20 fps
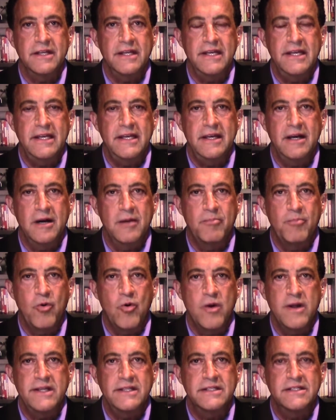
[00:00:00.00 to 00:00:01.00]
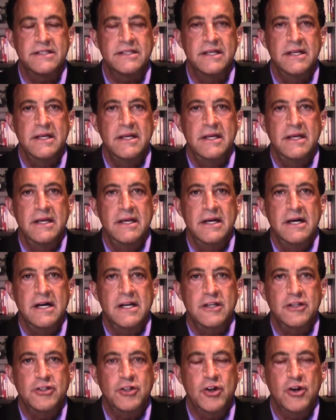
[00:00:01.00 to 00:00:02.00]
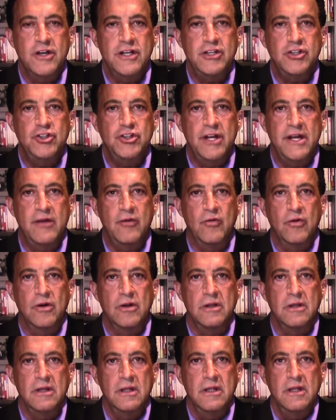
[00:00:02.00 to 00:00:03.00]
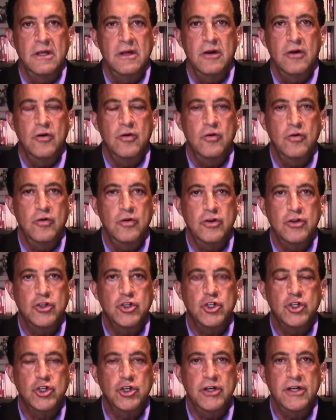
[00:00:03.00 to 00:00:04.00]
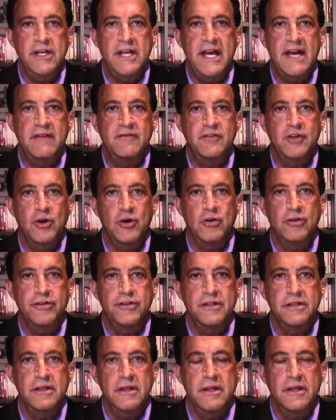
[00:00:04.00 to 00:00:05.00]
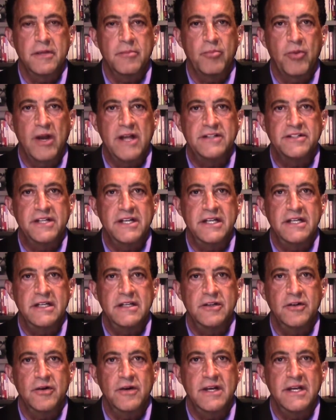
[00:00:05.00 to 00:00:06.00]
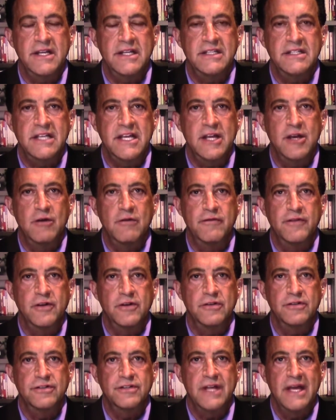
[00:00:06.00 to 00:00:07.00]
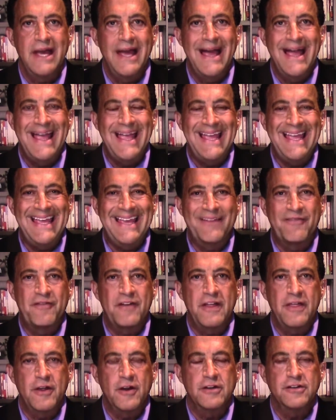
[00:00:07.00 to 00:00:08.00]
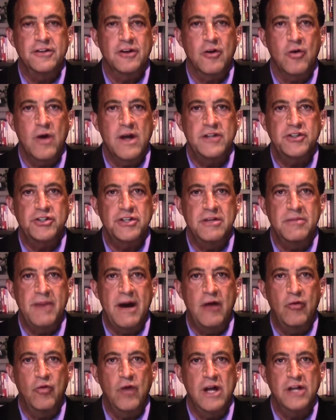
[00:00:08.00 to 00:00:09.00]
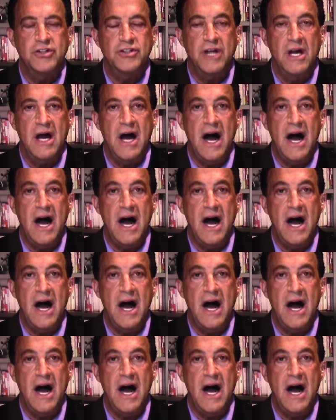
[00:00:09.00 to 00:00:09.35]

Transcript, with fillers: He appoints an attorney general who should have told the president during his interviews if there's a question about Russia,